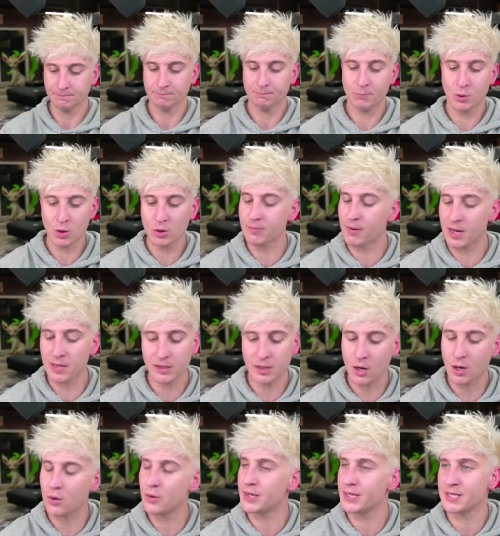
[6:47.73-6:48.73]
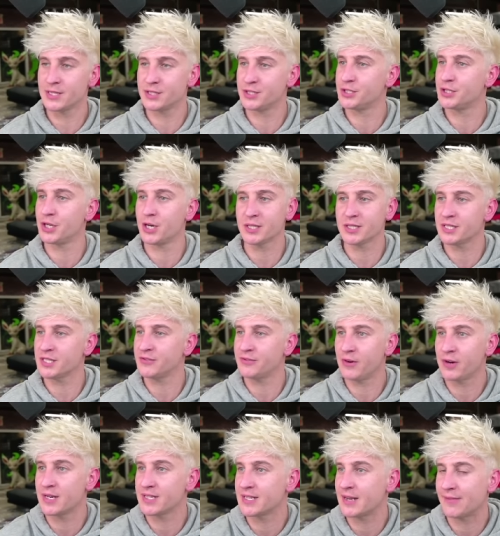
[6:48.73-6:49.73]
Pokemon Go is just as
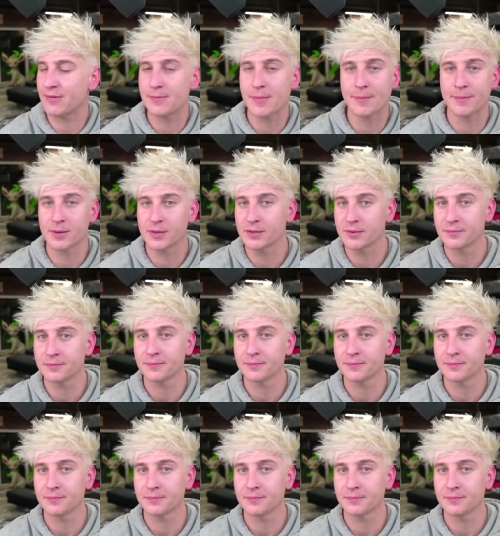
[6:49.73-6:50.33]
fun as I remembered.